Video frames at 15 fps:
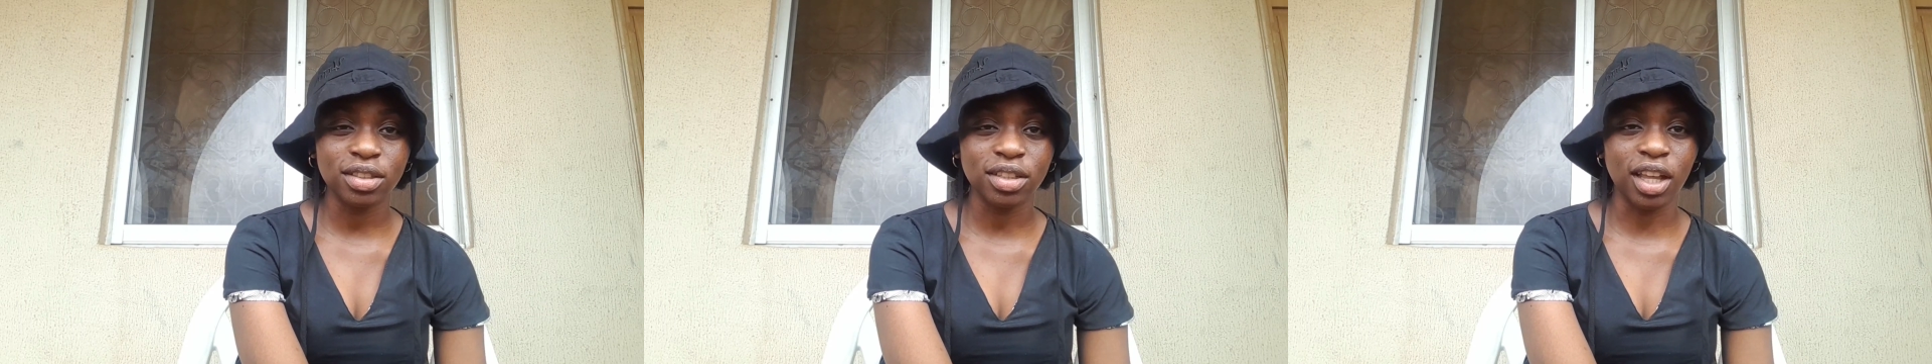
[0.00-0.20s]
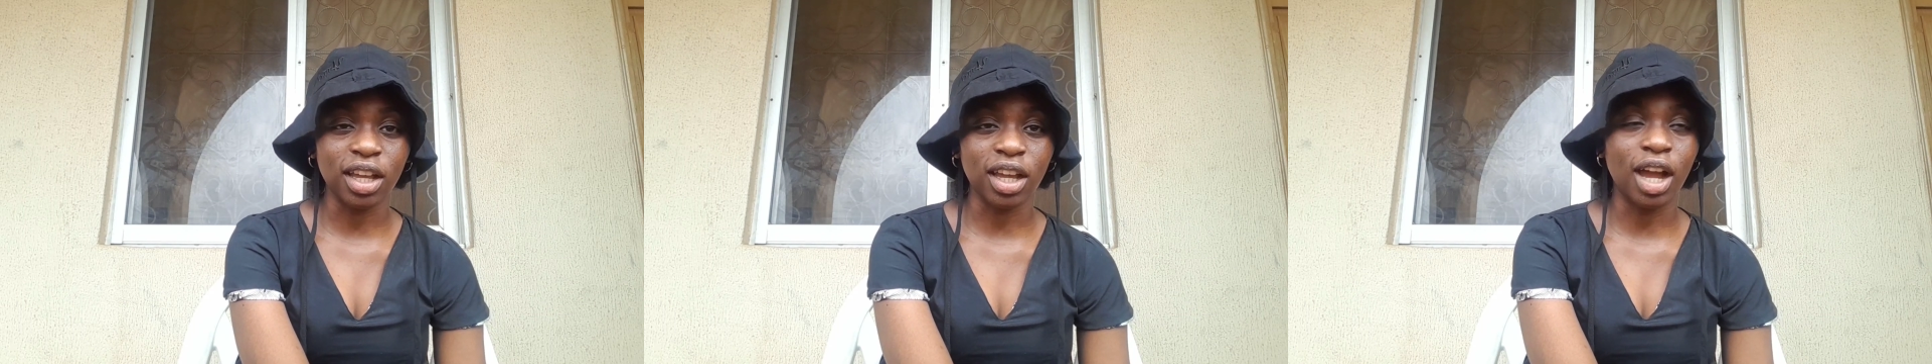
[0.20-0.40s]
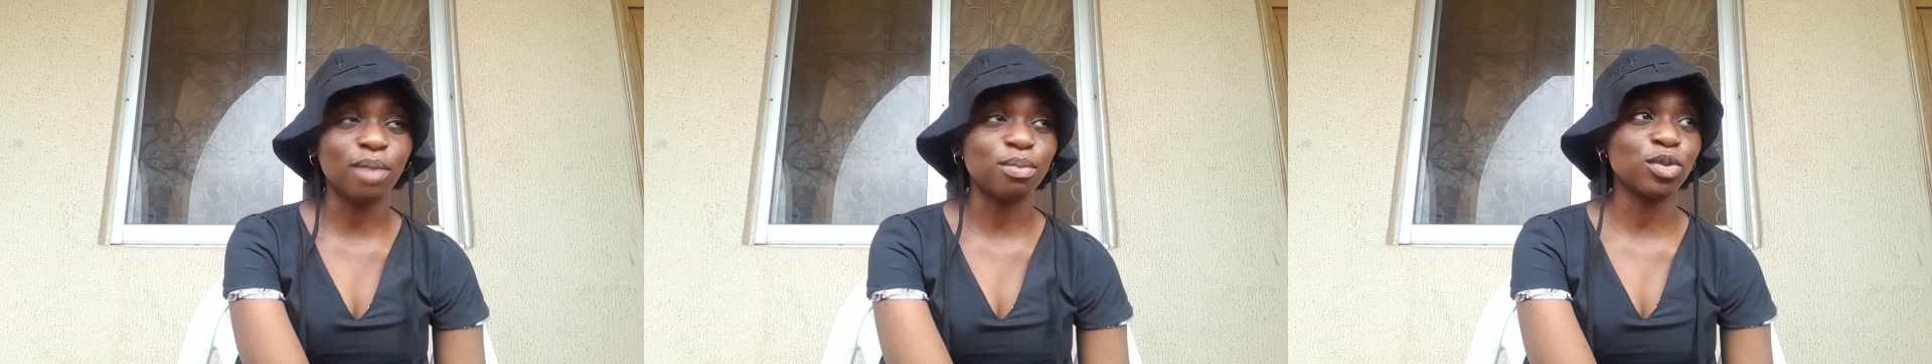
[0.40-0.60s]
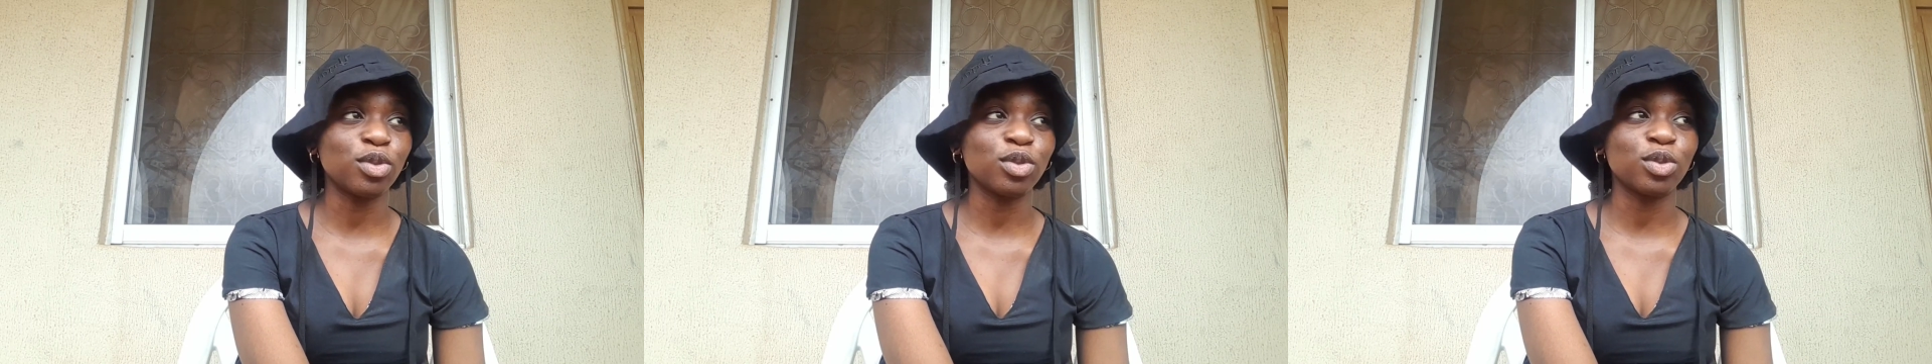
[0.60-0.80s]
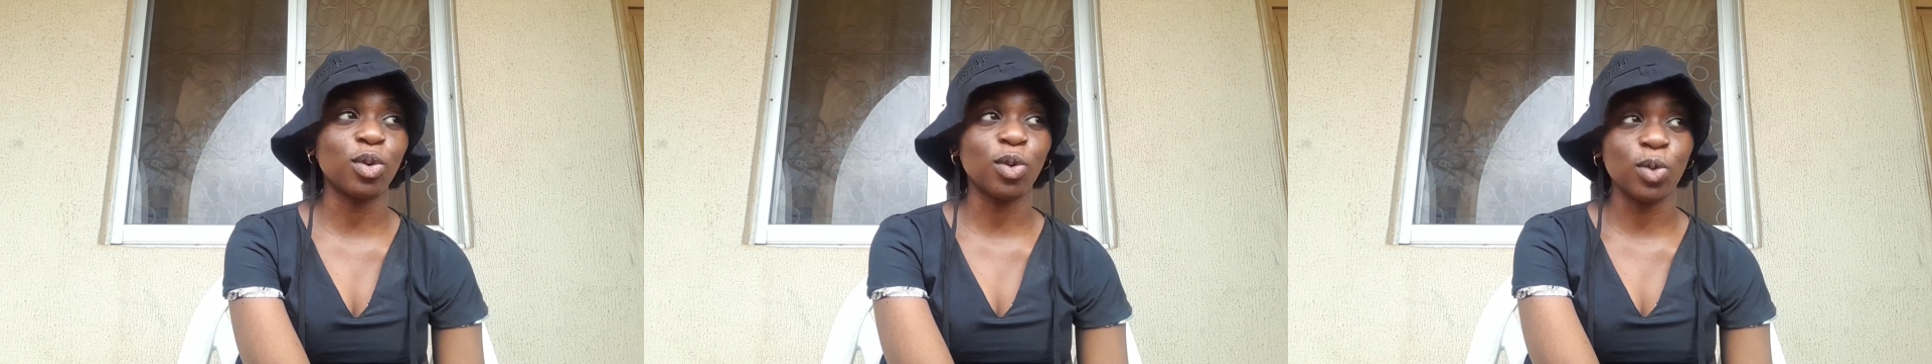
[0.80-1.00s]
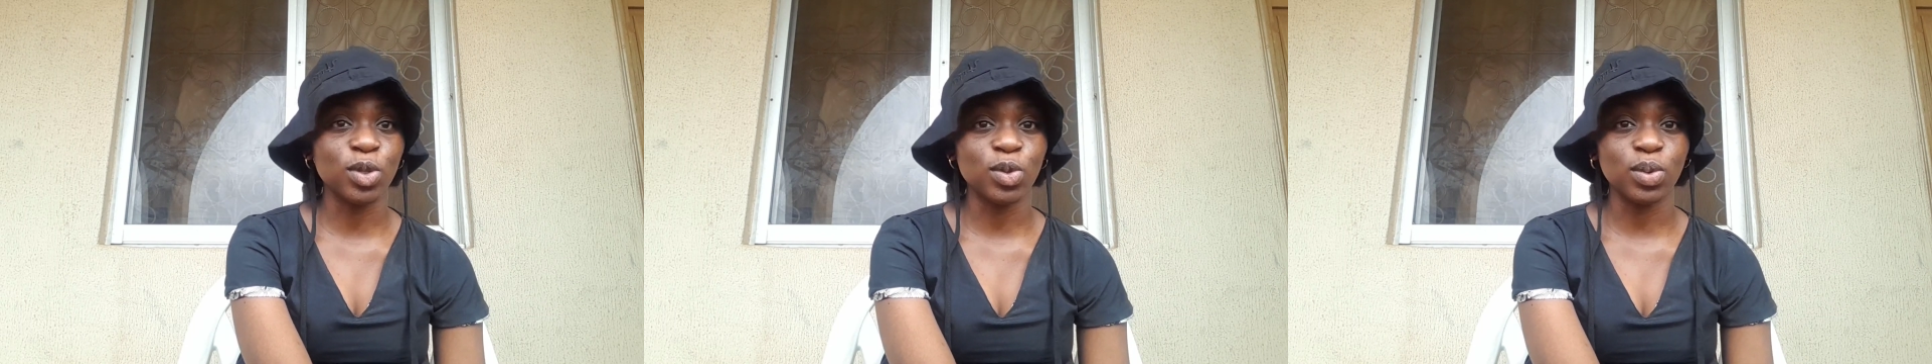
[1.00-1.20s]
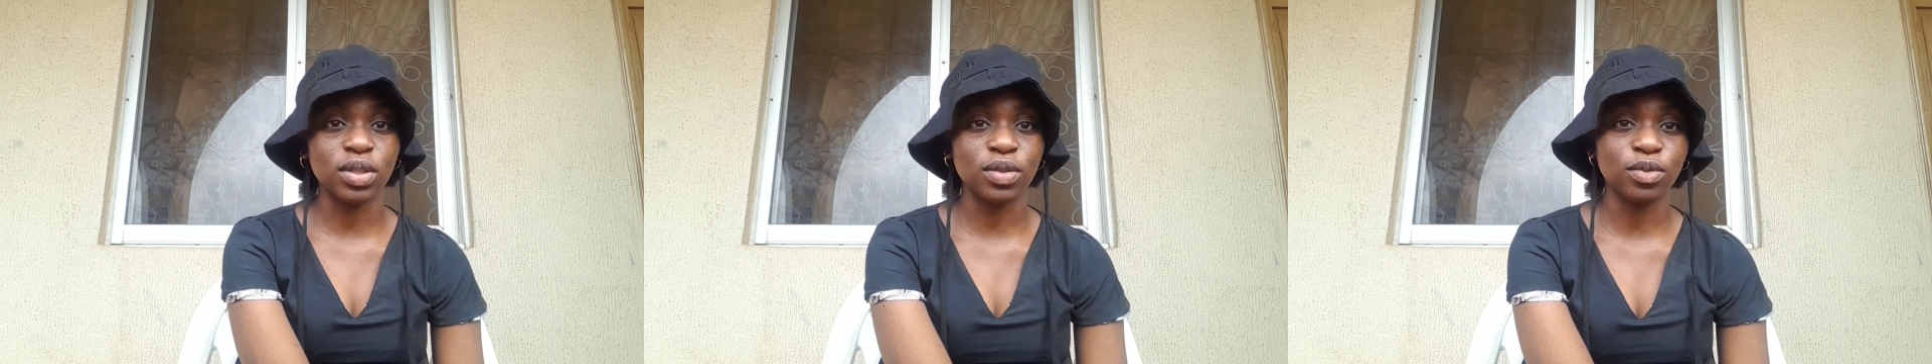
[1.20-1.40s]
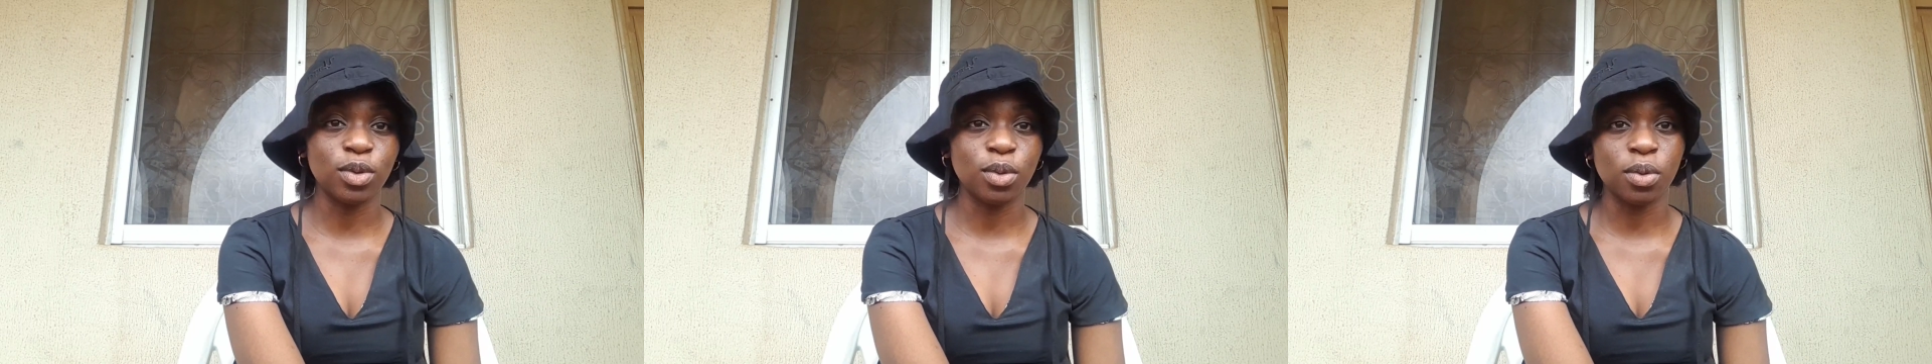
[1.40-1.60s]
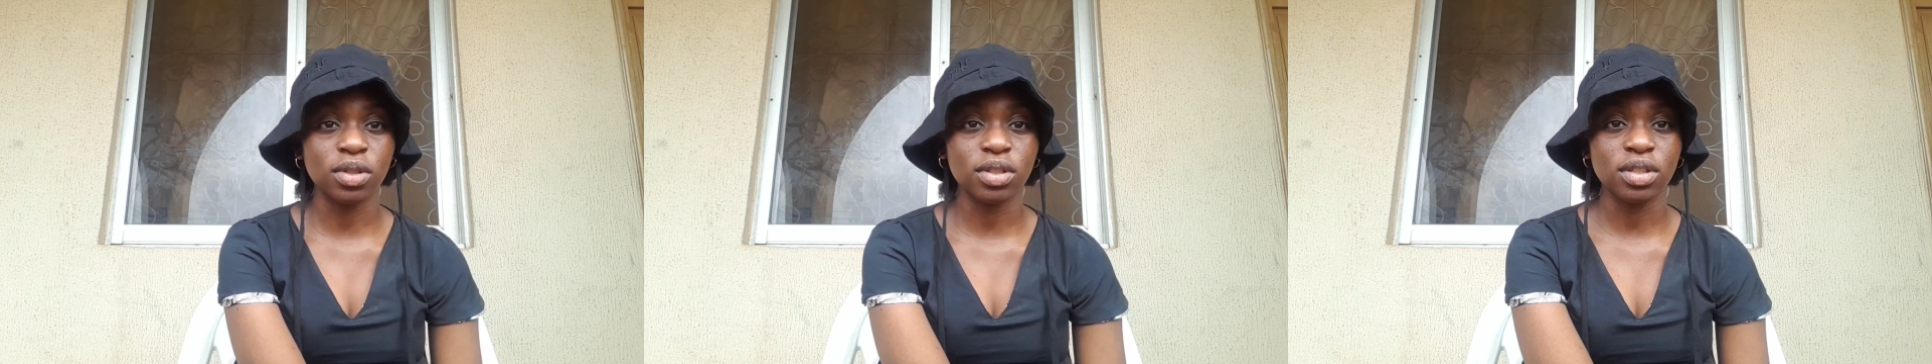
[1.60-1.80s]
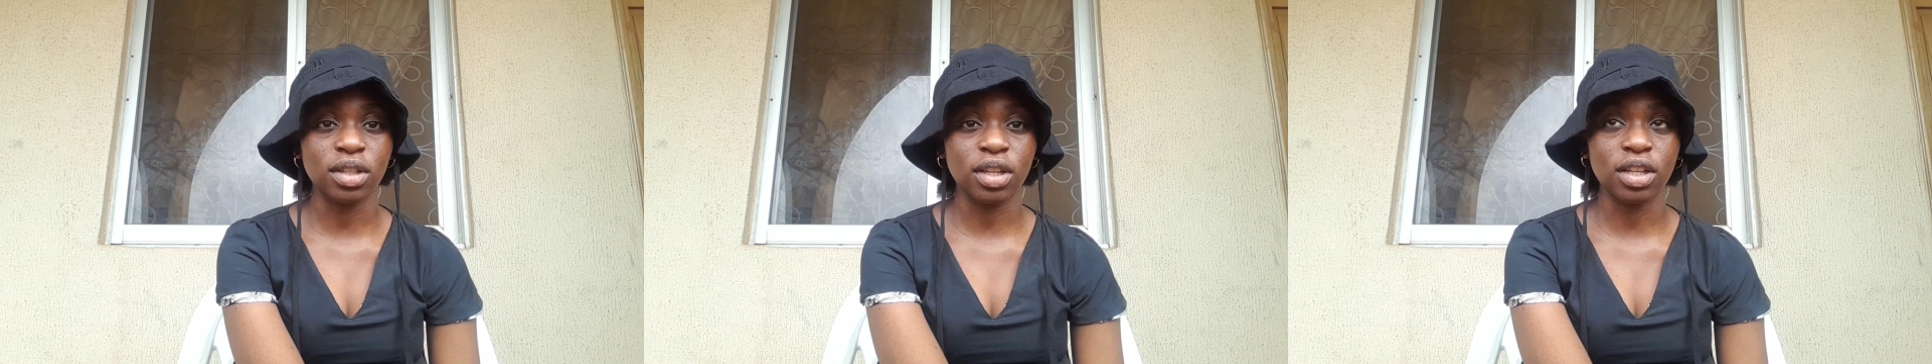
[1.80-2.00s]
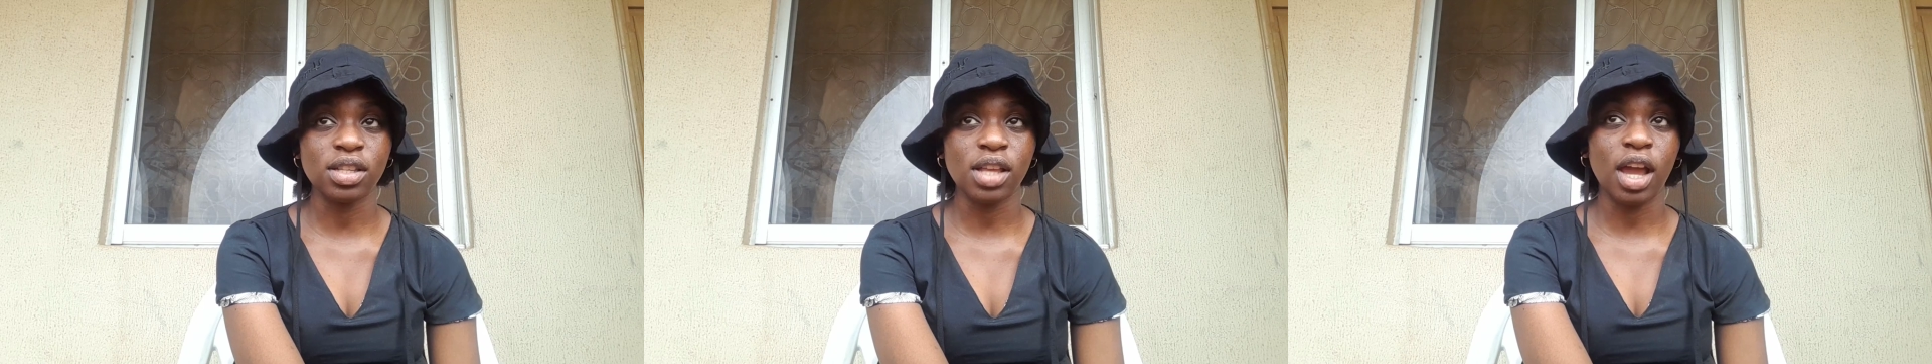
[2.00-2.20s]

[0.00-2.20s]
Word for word: Like I'm just always waiting for what's next.